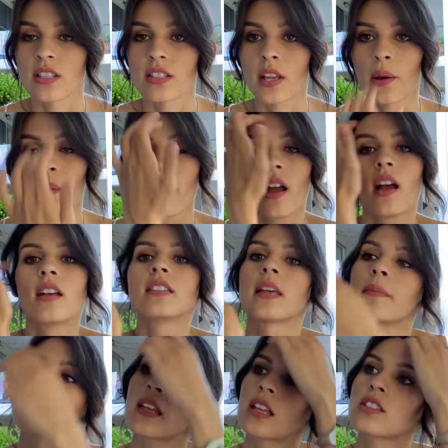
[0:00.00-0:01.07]
So
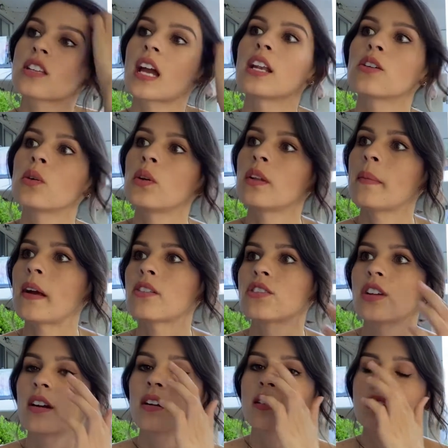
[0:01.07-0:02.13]
something that's kind of cool about
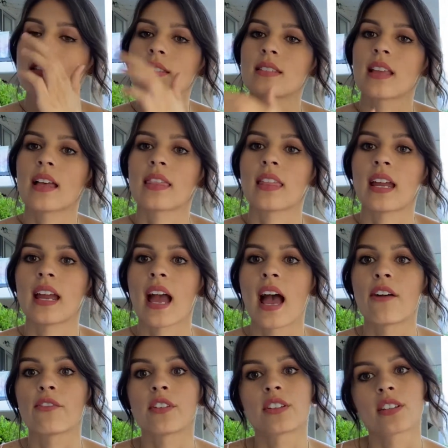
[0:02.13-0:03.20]
sharks is that they
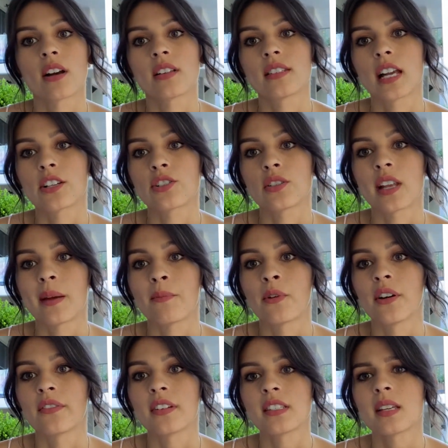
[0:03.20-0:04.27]
have what is called sexual
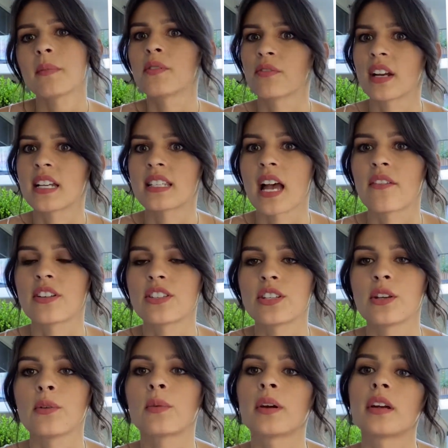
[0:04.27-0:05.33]
dimorphism, and rays have it
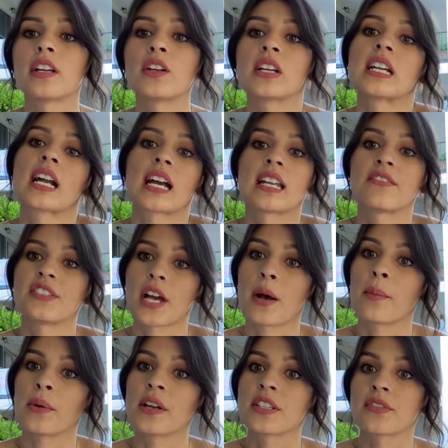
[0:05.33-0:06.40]
too, where you can kind of tell
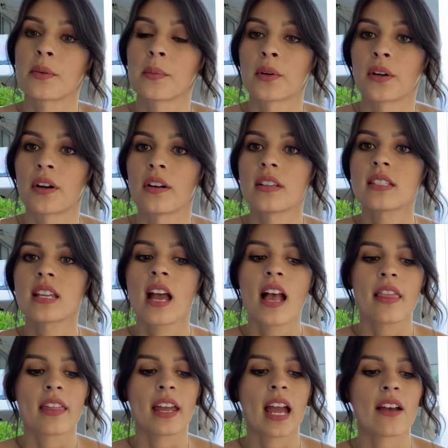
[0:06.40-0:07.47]
boys from girls.
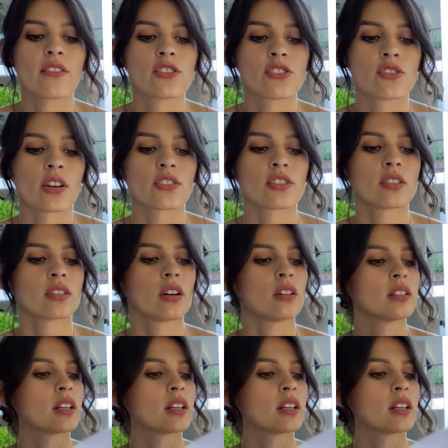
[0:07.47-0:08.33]
They have a structure called a